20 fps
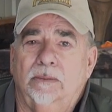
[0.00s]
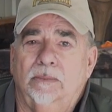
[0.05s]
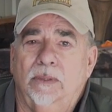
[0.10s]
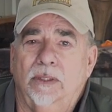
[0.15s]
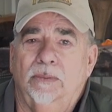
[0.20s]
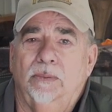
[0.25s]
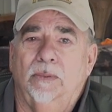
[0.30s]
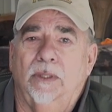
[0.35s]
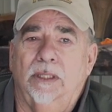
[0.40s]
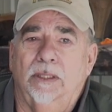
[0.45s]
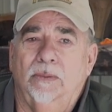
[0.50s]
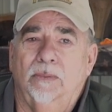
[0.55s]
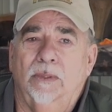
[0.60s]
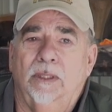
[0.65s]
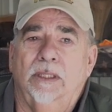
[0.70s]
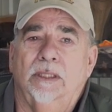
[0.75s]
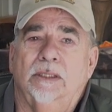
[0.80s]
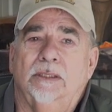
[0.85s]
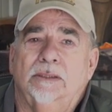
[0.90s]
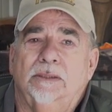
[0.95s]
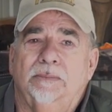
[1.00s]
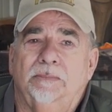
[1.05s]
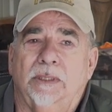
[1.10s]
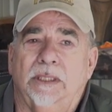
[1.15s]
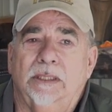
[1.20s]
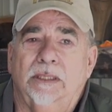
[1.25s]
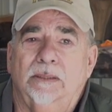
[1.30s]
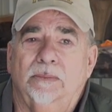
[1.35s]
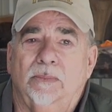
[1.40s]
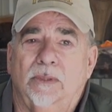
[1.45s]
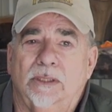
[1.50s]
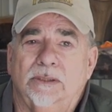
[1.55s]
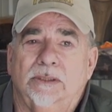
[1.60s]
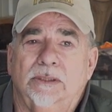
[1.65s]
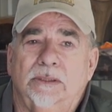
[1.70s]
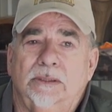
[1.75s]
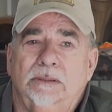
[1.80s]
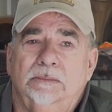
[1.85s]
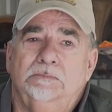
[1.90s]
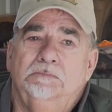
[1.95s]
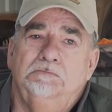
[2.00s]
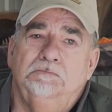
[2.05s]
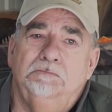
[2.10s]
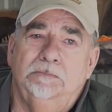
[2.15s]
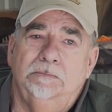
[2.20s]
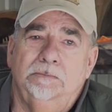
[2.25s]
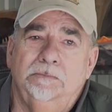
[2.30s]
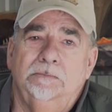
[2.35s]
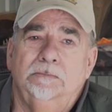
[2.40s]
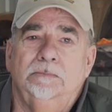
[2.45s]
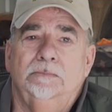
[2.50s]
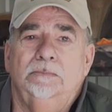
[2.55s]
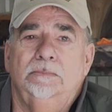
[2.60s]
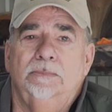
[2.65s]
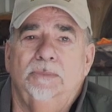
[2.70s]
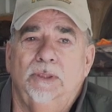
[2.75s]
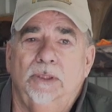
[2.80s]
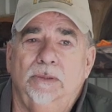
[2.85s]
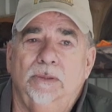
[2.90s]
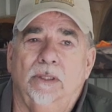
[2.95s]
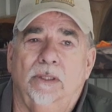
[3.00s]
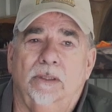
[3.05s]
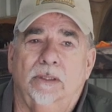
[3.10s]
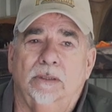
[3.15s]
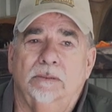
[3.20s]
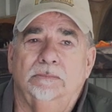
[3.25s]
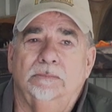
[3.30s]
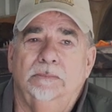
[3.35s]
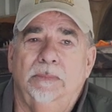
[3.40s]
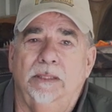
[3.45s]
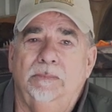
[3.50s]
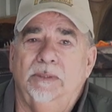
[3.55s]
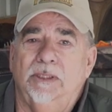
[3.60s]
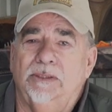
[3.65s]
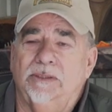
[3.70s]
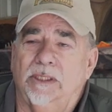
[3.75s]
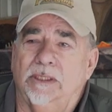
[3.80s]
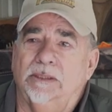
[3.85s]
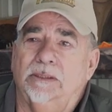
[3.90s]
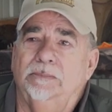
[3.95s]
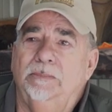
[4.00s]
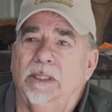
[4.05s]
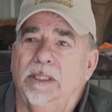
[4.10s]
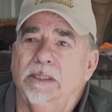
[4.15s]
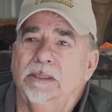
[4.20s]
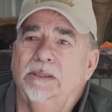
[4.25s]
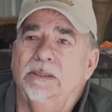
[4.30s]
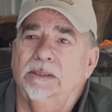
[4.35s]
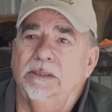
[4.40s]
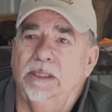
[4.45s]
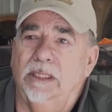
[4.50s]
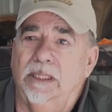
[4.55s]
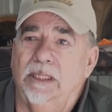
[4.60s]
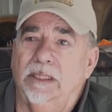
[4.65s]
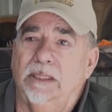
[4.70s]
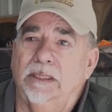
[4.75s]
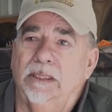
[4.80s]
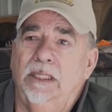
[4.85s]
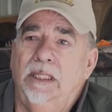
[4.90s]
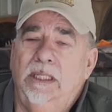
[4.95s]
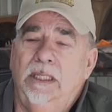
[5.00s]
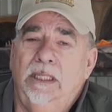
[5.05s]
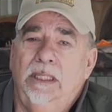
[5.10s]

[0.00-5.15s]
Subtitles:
with what it was, but it wasn't too long, maybe 6 months, and